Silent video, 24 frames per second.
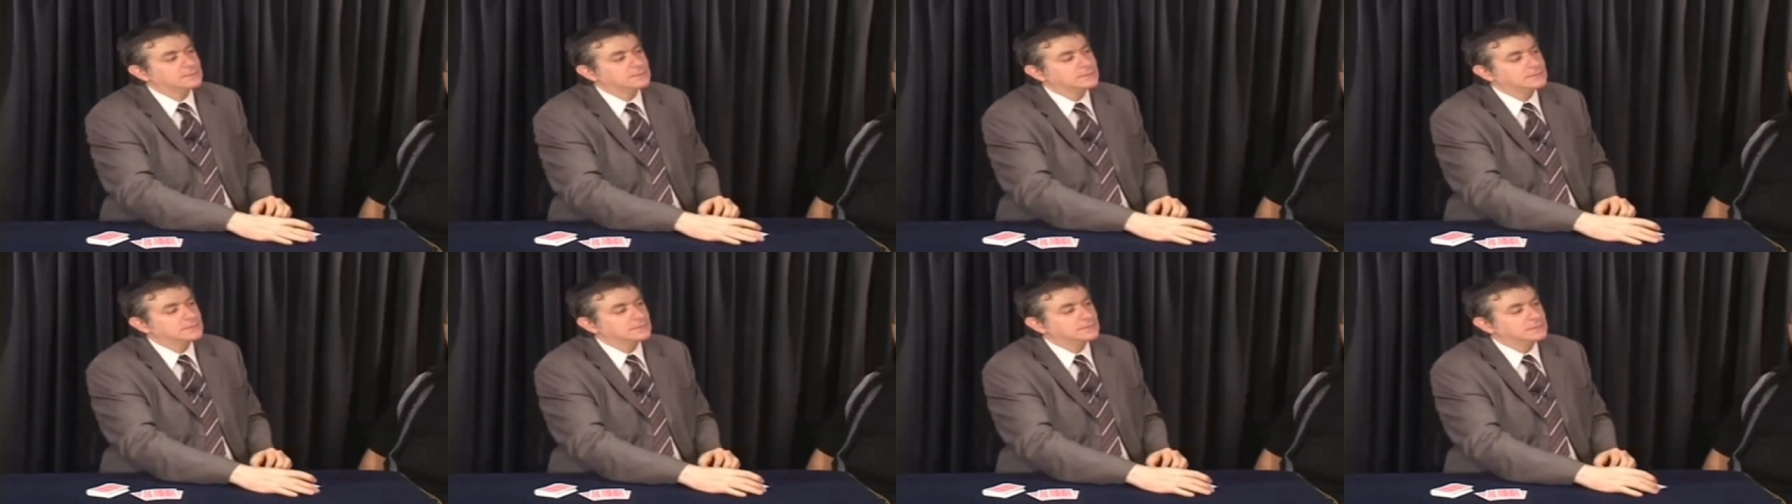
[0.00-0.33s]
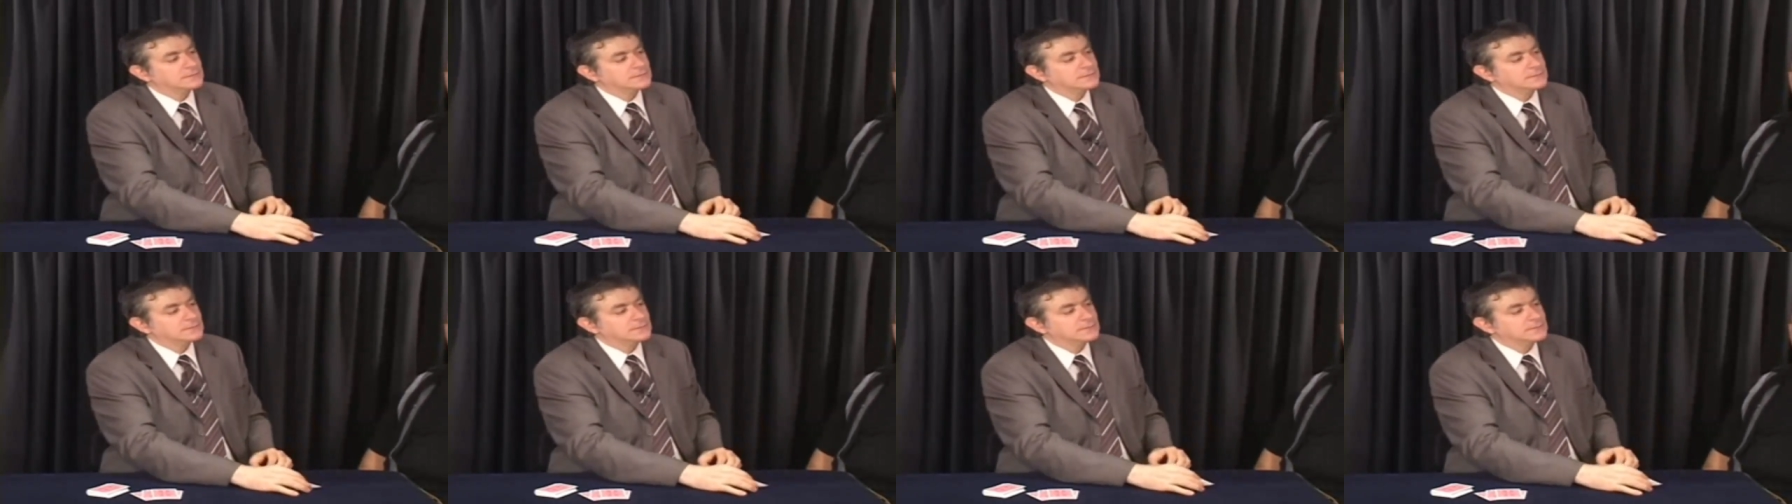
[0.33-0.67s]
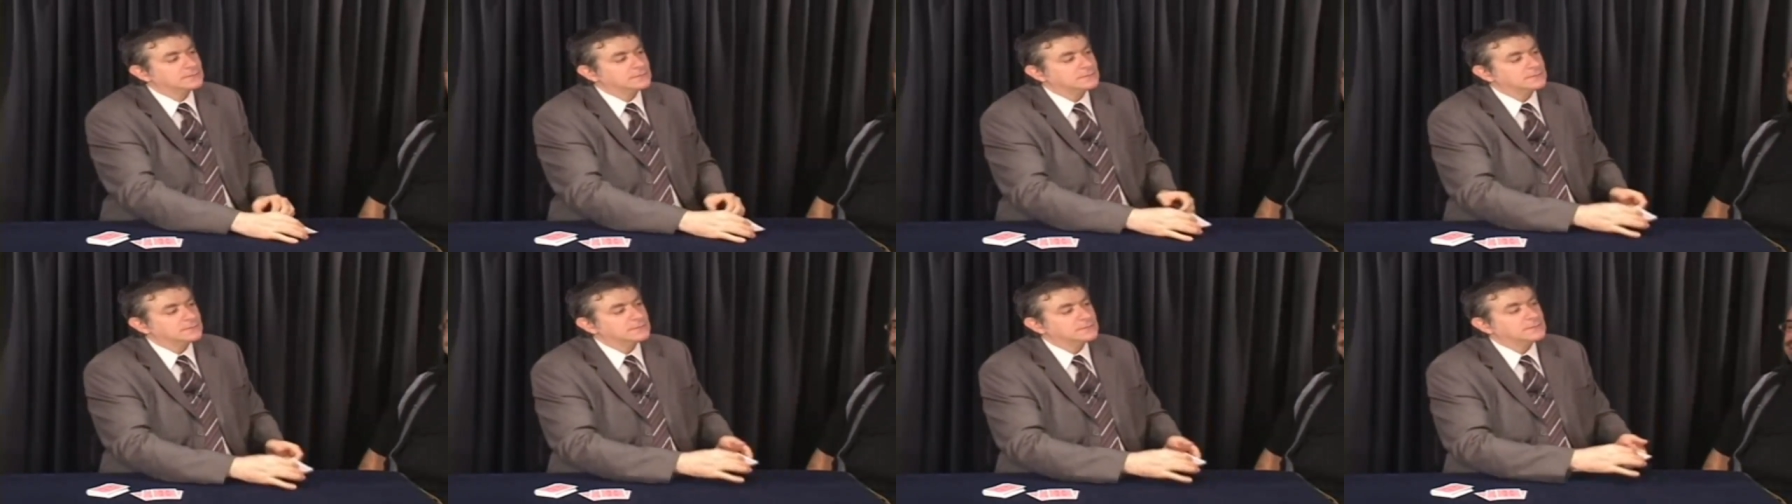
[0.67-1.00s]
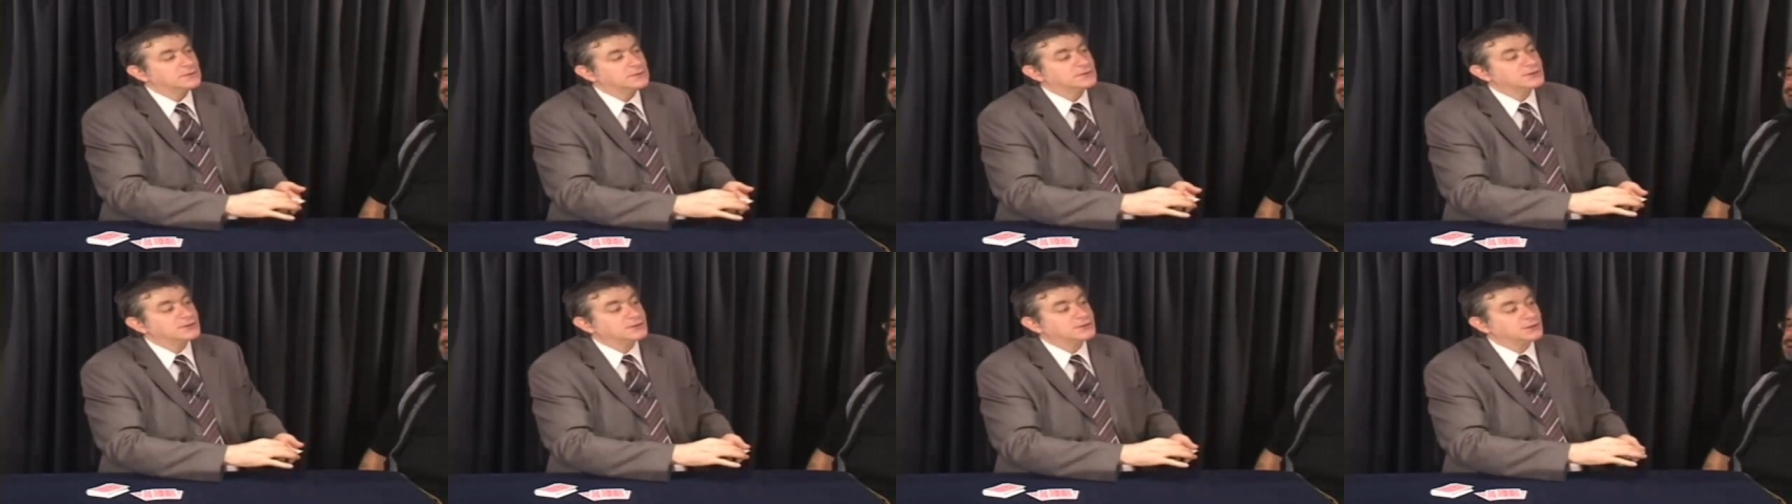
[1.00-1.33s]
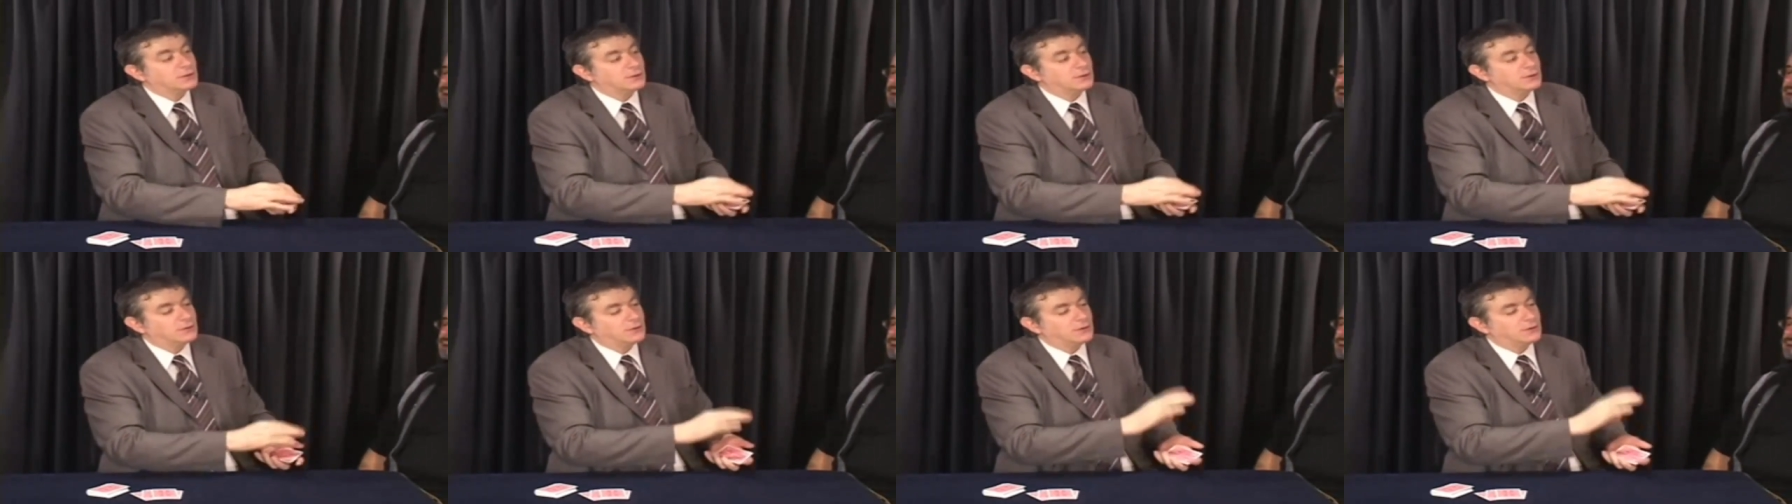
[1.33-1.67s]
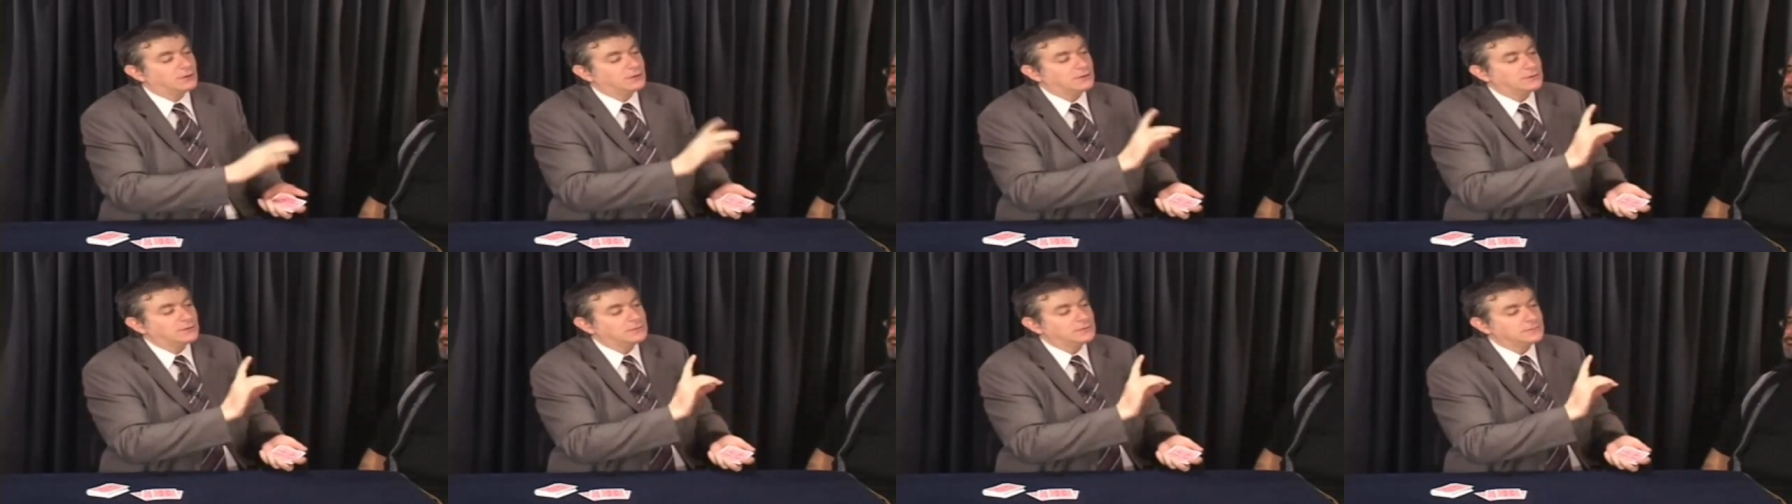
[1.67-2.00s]
Tell the truth.
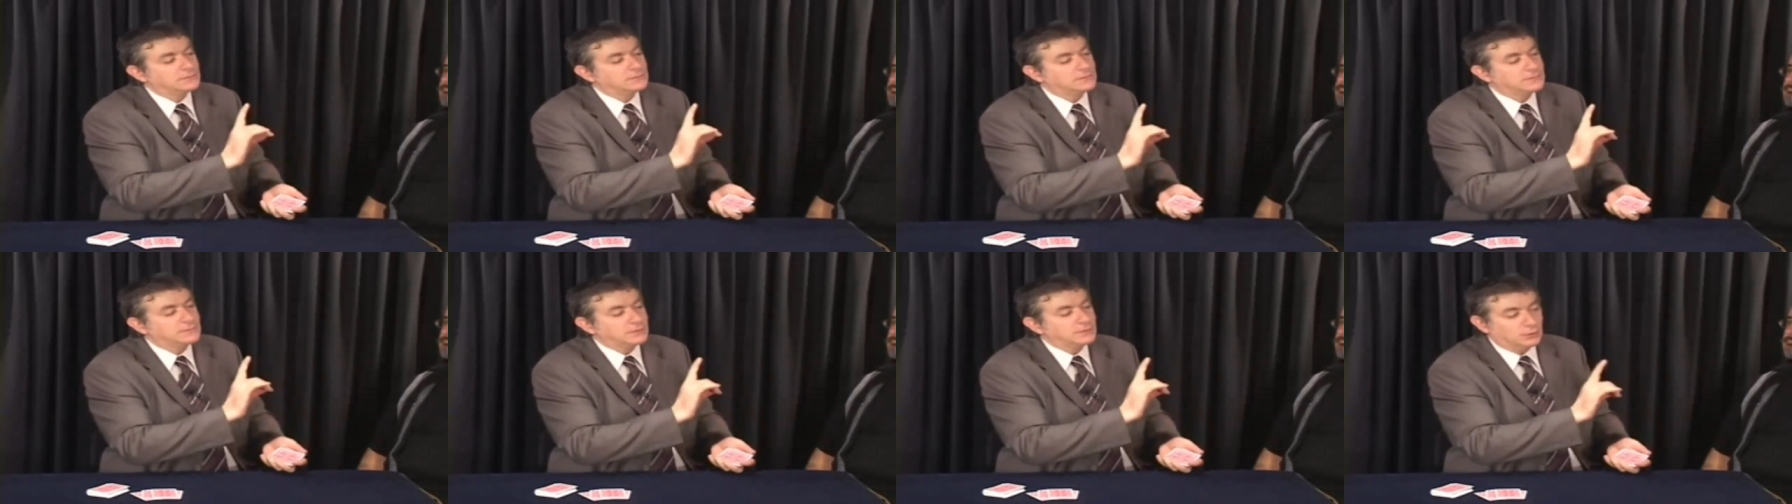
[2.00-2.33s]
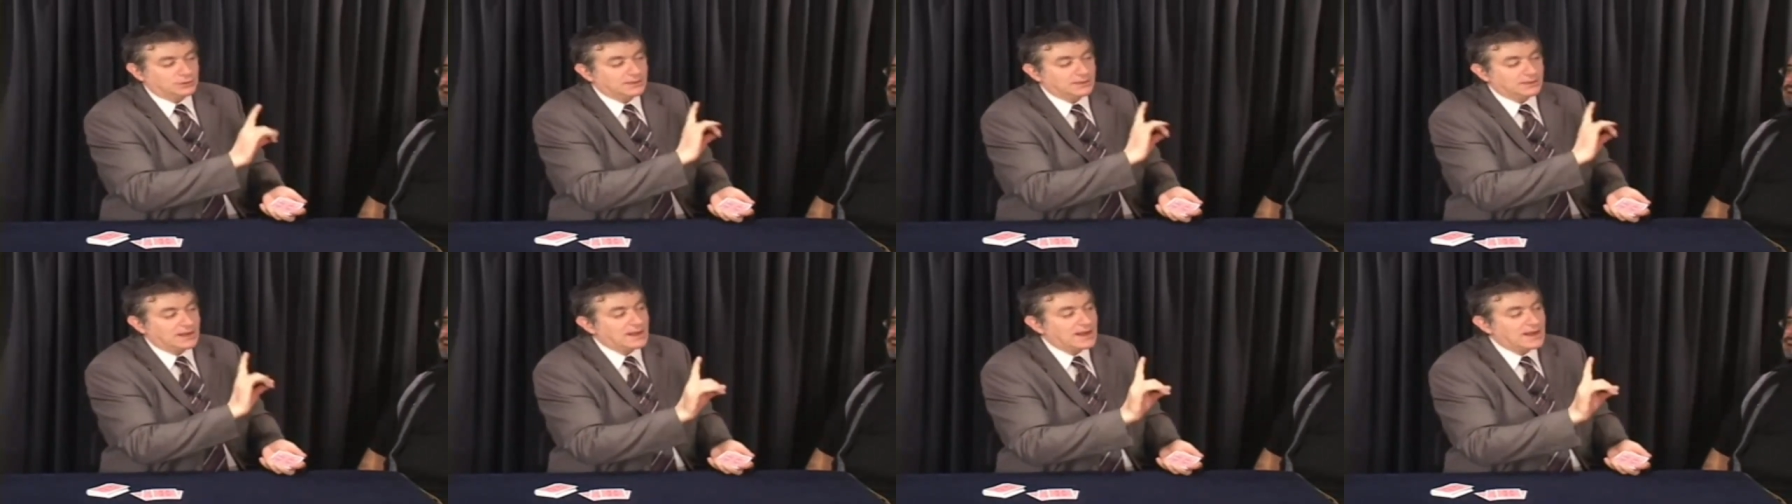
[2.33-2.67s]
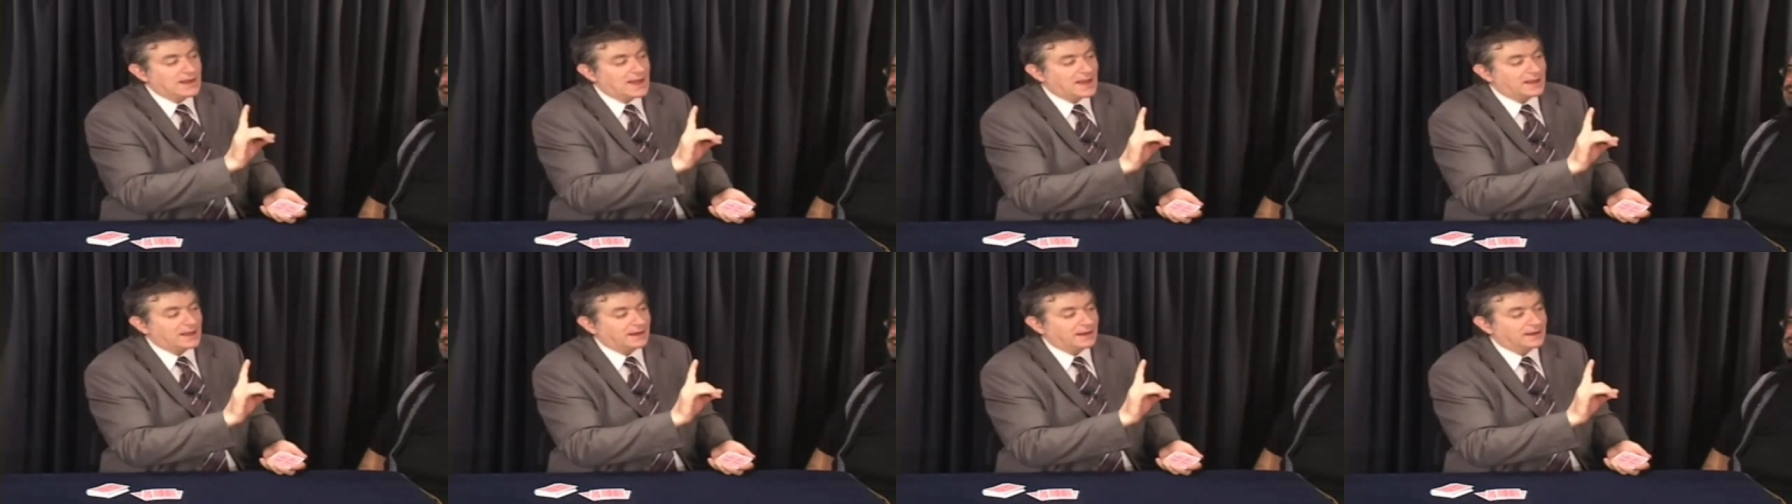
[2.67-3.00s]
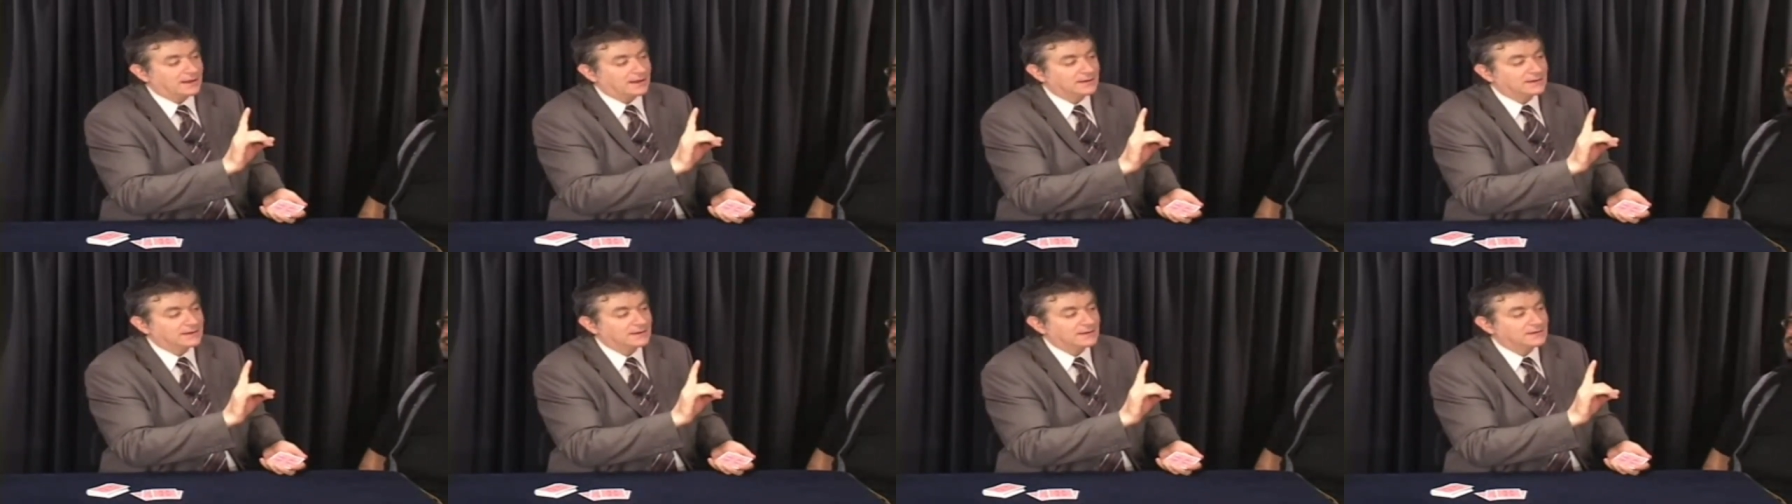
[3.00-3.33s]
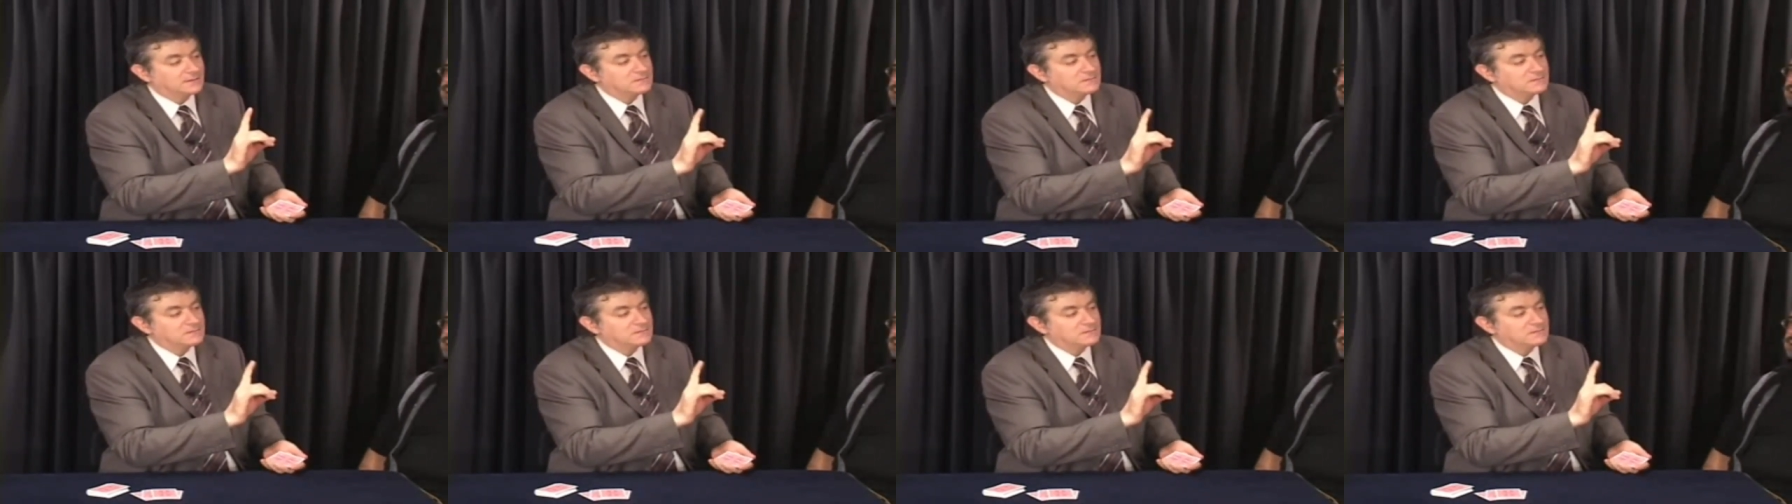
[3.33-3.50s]
So you didn't lie? No.